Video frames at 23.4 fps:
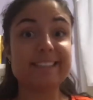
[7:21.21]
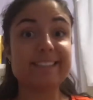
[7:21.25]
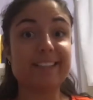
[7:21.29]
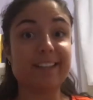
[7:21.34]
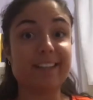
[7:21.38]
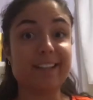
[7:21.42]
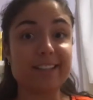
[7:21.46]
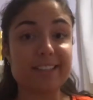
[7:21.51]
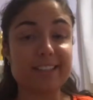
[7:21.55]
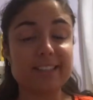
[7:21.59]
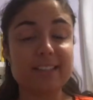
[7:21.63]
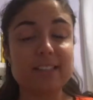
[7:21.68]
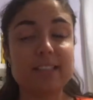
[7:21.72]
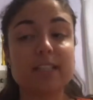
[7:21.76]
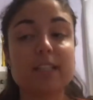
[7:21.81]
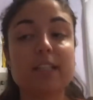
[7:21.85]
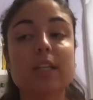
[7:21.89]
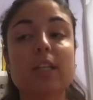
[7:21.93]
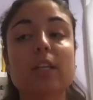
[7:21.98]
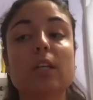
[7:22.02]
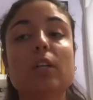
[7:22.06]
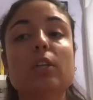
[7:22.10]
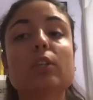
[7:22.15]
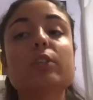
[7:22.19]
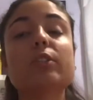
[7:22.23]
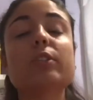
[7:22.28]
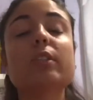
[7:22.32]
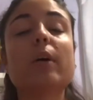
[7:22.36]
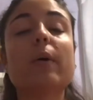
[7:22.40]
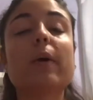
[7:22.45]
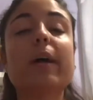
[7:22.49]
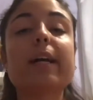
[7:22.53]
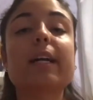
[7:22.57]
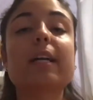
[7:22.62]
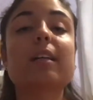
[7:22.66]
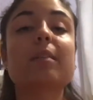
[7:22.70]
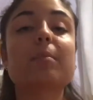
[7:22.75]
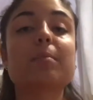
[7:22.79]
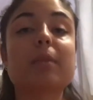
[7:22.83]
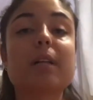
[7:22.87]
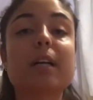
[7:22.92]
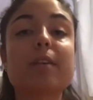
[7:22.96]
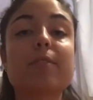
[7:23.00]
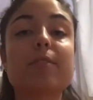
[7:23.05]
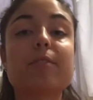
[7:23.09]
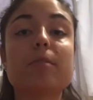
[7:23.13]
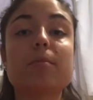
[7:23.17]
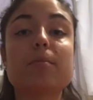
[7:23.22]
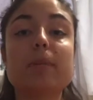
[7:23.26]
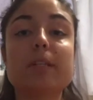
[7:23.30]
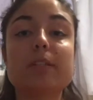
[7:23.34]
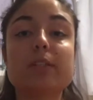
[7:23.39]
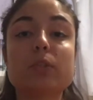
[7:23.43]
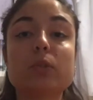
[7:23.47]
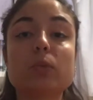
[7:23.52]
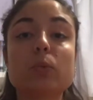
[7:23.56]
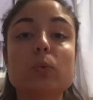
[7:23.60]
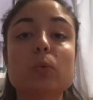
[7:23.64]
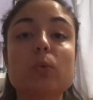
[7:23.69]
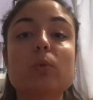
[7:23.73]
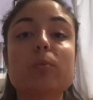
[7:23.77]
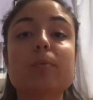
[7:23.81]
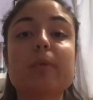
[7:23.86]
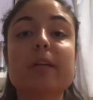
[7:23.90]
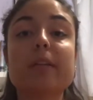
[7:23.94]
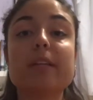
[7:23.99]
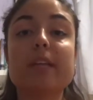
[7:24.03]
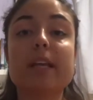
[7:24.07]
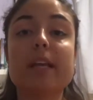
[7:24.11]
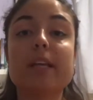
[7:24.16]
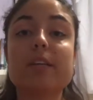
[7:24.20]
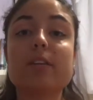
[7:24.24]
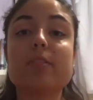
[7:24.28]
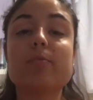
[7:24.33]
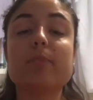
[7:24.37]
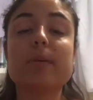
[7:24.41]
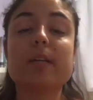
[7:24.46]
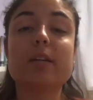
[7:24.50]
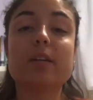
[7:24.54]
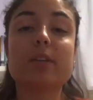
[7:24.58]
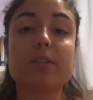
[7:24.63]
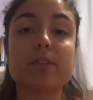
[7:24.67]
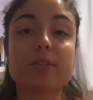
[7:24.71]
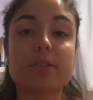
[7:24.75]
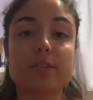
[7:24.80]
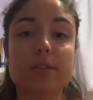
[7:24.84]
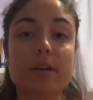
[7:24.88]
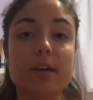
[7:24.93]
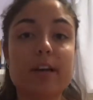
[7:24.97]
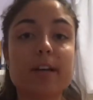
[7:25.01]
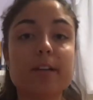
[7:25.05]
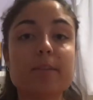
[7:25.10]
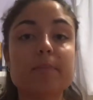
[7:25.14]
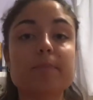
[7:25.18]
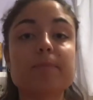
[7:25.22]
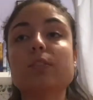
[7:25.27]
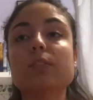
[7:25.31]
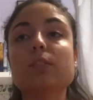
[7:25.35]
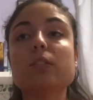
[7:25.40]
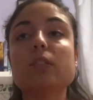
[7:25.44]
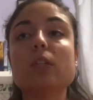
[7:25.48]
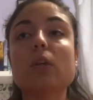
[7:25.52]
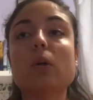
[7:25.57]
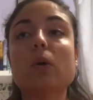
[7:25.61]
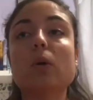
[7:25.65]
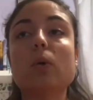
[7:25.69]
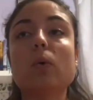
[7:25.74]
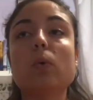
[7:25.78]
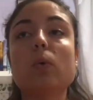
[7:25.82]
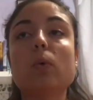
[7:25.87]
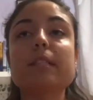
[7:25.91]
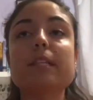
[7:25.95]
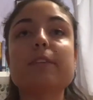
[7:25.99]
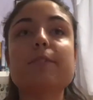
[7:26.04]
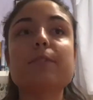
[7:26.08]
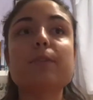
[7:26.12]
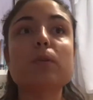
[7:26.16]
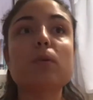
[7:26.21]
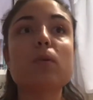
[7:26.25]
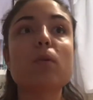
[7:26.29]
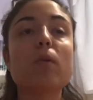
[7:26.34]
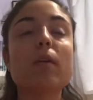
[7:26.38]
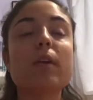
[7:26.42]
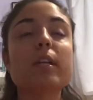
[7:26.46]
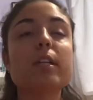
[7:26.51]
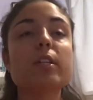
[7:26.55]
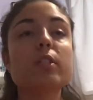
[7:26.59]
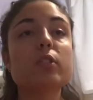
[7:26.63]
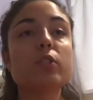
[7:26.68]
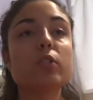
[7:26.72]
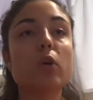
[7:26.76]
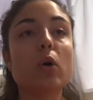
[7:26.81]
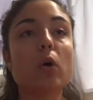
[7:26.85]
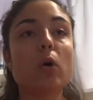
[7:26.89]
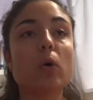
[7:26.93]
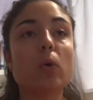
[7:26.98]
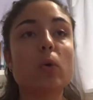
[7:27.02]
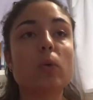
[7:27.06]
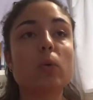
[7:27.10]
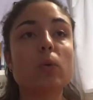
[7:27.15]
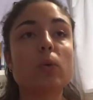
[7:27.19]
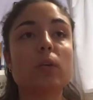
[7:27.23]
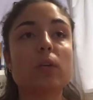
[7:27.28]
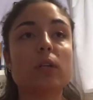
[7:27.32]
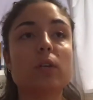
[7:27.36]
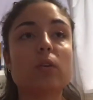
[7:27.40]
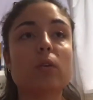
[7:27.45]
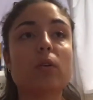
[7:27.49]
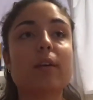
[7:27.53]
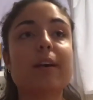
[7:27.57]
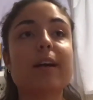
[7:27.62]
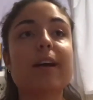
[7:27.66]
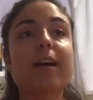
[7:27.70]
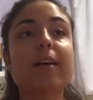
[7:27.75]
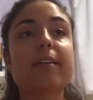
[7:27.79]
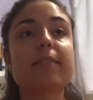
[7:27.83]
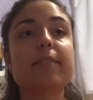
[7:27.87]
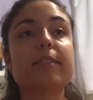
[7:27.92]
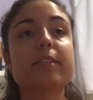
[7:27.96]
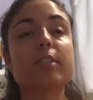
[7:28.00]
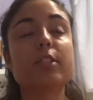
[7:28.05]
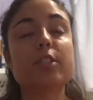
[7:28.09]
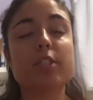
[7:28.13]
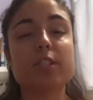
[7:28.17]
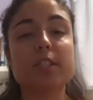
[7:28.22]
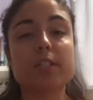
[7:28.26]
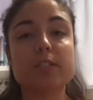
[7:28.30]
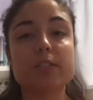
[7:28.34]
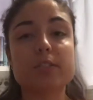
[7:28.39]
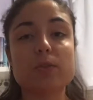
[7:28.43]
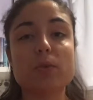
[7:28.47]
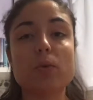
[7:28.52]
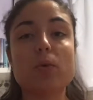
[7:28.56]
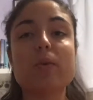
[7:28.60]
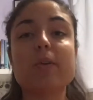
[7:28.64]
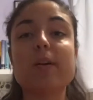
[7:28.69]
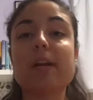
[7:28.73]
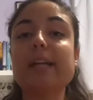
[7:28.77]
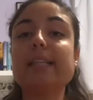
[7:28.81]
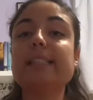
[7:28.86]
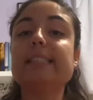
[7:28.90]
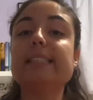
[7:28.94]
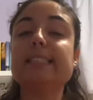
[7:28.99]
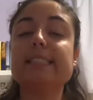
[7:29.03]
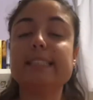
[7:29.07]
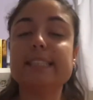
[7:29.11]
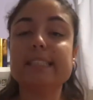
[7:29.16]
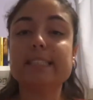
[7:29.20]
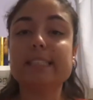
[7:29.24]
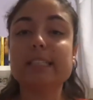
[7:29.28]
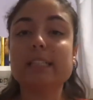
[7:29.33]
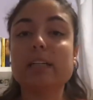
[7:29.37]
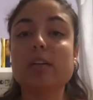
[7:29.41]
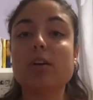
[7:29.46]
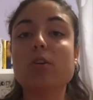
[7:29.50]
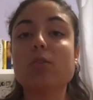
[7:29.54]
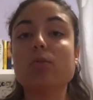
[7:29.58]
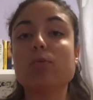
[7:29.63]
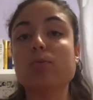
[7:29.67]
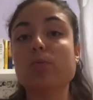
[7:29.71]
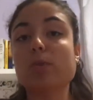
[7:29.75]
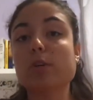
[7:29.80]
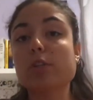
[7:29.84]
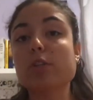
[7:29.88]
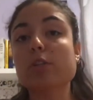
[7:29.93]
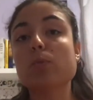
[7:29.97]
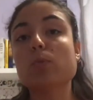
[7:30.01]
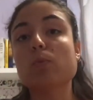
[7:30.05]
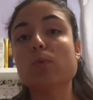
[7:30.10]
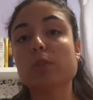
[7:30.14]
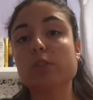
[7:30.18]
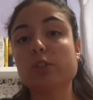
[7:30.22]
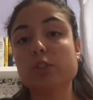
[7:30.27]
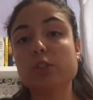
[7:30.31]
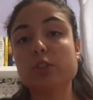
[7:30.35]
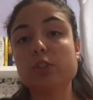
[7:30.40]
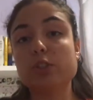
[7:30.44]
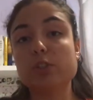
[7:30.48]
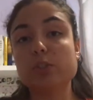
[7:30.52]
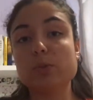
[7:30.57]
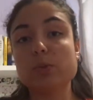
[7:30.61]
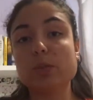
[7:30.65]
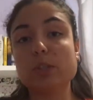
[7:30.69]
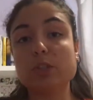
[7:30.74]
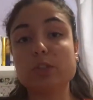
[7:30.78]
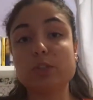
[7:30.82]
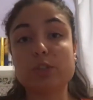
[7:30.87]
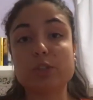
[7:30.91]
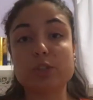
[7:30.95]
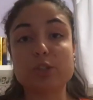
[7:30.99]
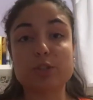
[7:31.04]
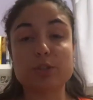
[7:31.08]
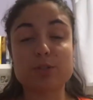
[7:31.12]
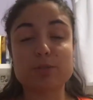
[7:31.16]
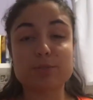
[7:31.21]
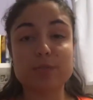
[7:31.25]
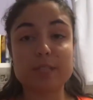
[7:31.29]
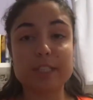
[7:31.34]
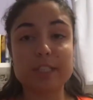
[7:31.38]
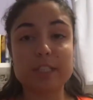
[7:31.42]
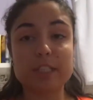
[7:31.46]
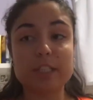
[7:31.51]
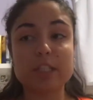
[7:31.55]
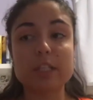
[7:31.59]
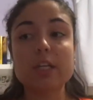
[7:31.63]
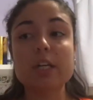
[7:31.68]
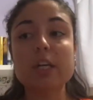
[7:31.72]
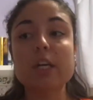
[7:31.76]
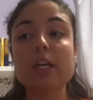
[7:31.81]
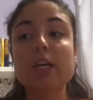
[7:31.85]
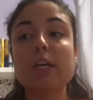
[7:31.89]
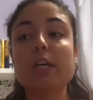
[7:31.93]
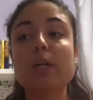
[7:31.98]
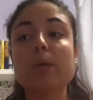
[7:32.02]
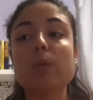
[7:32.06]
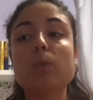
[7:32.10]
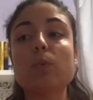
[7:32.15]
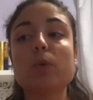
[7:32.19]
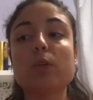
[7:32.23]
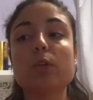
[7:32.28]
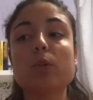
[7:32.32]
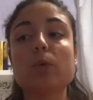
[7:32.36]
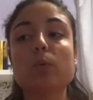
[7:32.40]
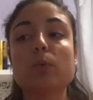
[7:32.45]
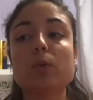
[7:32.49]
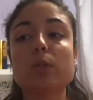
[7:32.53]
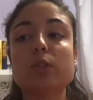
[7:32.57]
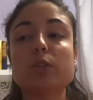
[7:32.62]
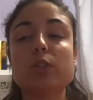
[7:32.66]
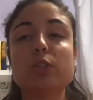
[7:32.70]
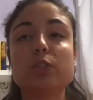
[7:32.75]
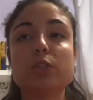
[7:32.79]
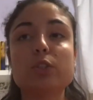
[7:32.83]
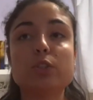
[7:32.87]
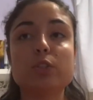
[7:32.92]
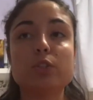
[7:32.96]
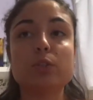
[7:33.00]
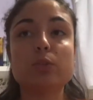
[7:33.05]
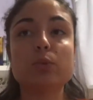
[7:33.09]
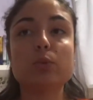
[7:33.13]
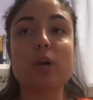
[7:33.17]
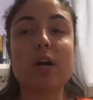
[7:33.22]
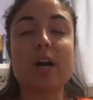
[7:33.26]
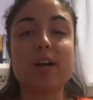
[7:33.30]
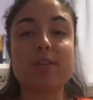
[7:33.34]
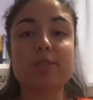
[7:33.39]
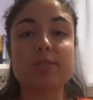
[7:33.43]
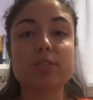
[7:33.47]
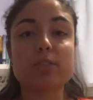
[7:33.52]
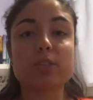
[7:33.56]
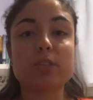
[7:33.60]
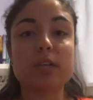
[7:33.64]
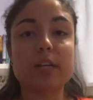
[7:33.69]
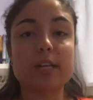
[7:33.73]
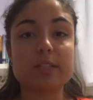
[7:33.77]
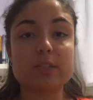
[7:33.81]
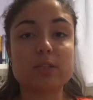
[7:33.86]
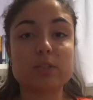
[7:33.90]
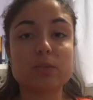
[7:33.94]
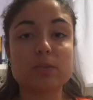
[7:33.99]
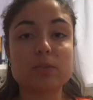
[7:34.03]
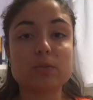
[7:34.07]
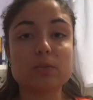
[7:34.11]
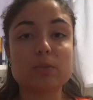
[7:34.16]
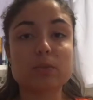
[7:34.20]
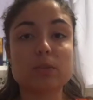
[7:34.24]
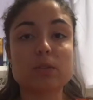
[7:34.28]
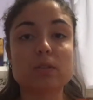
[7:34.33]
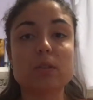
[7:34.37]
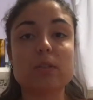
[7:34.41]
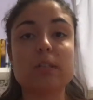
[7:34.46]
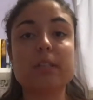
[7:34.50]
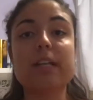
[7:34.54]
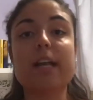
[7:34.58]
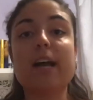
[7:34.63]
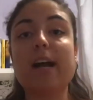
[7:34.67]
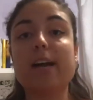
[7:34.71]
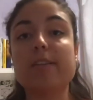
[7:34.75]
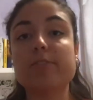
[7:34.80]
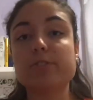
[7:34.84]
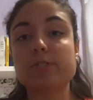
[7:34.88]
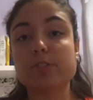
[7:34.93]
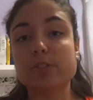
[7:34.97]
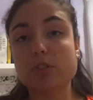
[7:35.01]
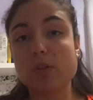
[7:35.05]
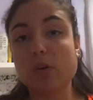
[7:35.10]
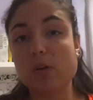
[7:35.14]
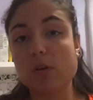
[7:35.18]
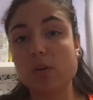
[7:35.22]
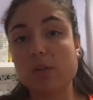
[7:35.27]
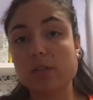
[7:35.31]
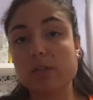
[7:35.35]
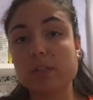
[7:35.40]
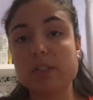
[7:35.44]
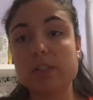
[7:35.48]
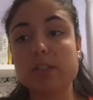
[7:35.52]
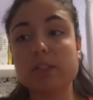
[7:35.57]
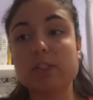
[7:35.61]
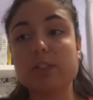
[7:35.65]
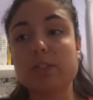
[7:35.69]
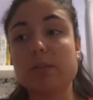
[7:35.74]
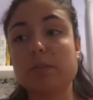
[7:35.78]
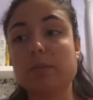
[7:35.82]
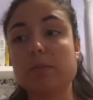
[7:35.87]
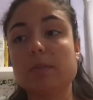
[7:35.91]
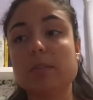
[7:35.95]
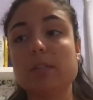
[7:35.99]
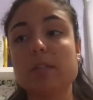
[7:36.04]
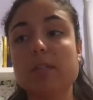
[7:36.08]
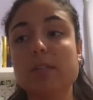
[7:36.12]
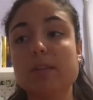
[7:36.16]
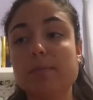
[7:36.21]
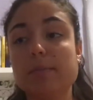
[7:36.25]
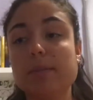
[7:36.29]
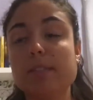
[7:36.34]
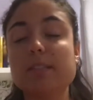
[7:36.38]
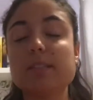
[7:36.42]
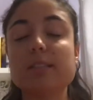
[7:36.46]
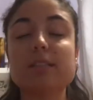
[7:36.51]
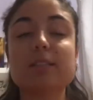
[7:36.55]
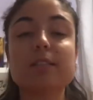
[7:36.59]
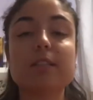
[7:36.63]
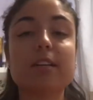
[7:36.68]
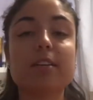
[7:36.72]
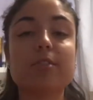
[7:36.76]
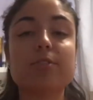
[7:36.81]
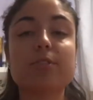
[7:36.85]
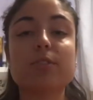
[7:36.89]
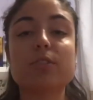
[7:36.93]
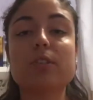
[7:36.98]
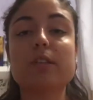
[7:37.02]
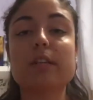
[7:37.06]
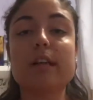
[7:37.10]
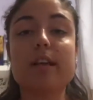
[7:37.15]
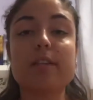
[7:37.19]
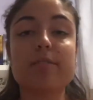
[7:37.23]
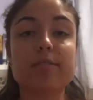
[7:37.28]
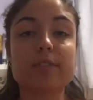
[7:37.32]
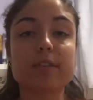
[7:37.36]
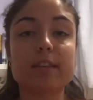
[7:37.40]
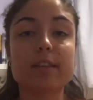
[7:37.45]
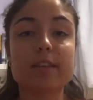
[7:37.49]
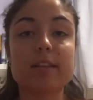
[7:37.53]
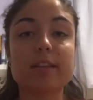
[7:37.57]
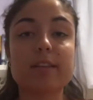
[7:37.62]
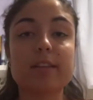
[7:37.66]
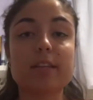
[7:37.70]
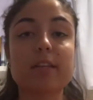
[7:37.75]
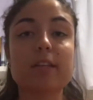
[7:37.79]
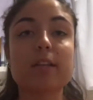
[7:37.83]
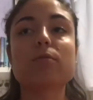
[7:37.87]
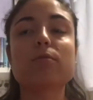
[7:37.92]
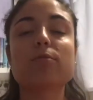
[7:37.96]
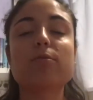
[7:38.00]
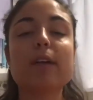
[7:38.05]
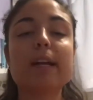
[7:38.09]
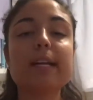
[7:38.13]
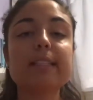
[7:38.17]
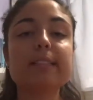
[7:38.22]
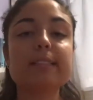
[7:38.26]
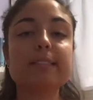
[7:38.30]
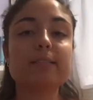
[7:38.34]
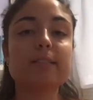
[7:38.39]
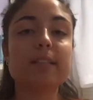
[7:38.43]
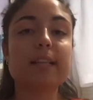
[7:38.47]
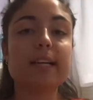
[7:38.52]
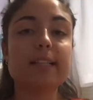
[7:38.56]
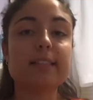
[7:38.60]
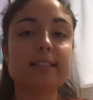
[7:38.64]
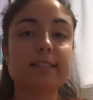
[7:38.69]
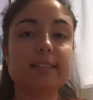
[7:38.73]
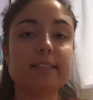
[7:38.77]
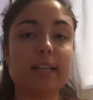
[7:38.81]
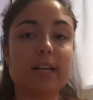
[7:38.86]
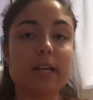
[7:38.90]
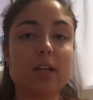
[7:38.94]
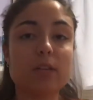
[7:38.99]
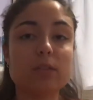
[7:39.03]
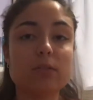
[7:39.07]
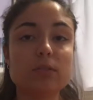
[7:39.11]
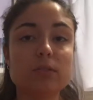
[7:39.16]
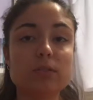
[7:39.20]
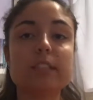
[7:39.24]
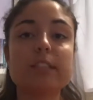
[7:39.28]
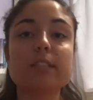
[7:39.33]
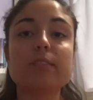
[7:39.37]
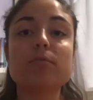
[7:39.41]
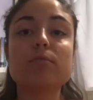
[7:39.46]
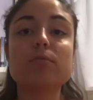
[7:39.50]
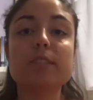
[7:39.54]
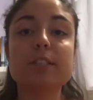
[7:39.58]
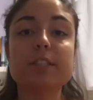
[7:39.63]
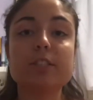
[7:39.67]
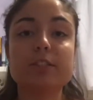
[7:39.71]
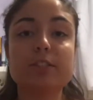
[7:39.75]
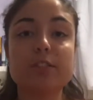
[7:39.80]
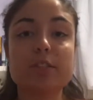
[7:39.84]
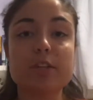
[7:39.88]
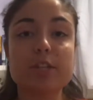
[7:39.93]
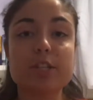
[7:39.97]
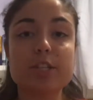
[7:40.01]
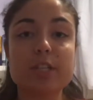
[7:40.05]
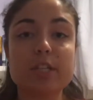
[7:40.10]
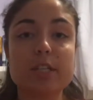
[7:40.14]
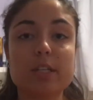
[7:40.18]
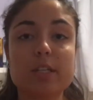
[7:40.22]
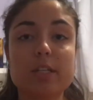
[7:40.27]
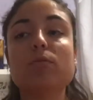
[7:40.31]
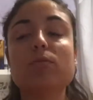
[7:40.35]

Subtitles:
done so I can apply for med school by the end of my undergrad. So if you already know or have a gist or an idea of what you want to do as your career and what you want to do after high school and after college and basically after everything, write that down and research it.